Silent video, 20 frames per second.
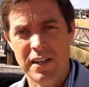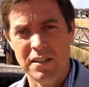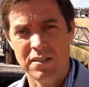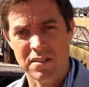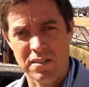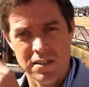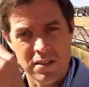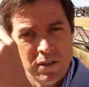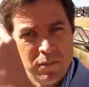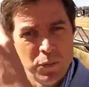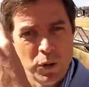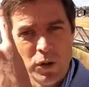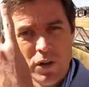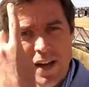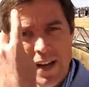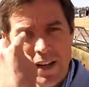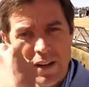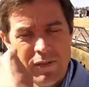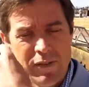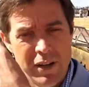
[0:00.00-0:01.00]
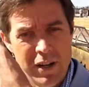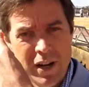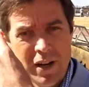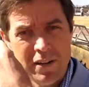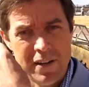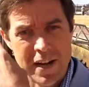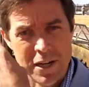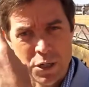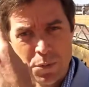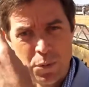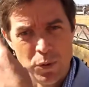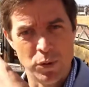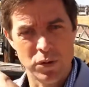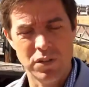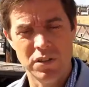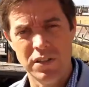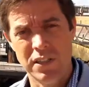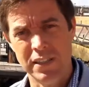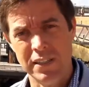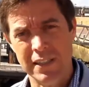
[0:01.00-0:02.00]
It's more like a video
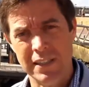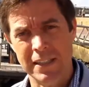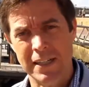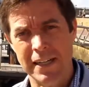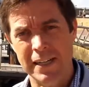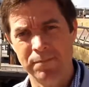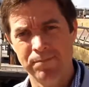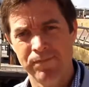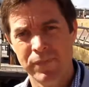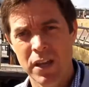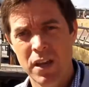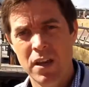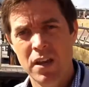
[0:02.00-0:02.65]
dashboard near the eye.